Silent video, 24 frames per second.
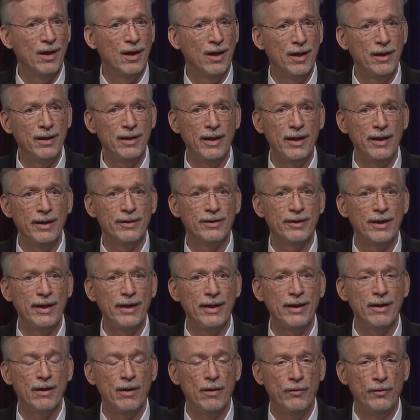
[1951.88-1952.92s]
and, and
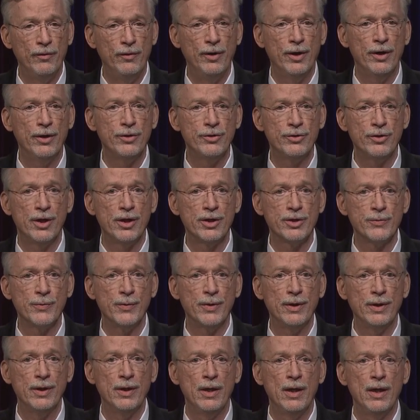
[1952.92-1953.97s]
take their
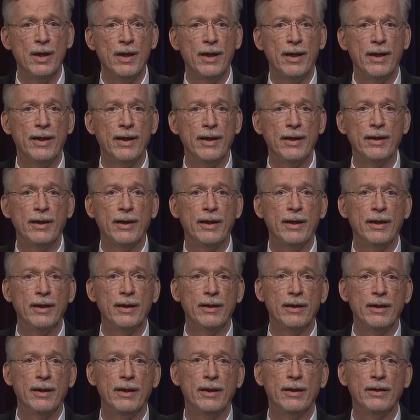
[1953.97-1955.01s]
judgment and
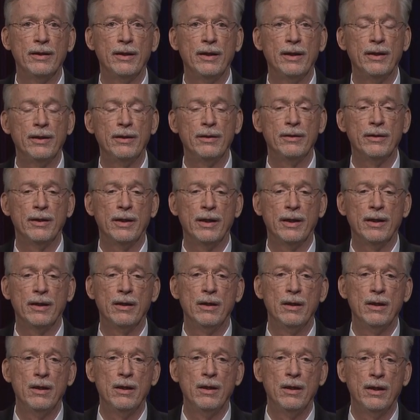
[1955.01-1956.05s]
and and and uh,
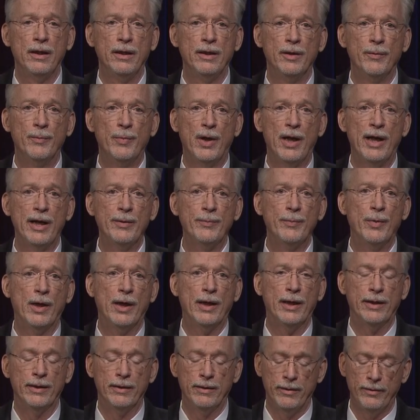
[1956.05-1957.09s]
and abide
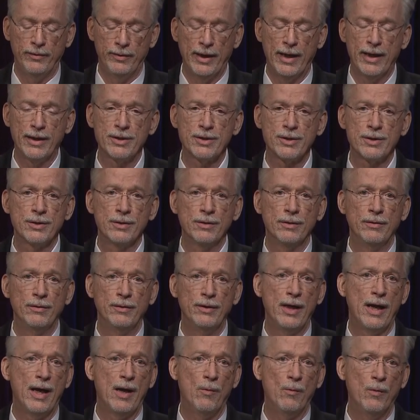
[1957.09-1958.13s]
by it. That's
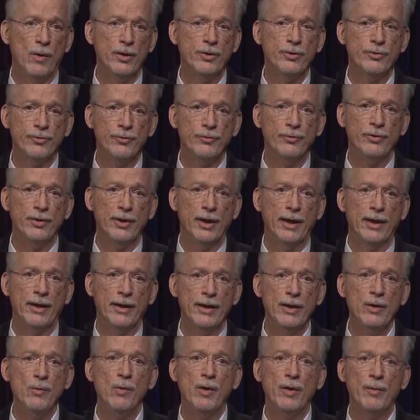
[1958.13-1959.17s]
not what Drew did.
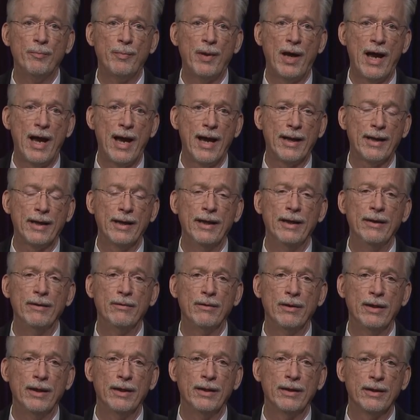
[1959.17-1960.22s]
He went back
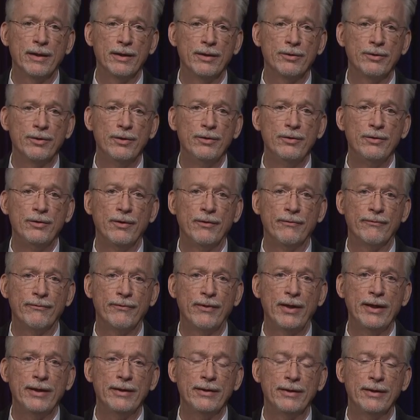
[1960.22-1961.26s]
and and continued to
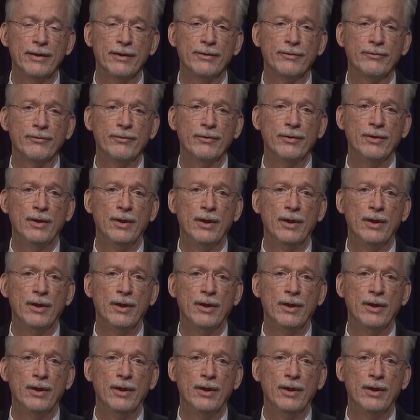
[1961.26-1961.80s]
fight this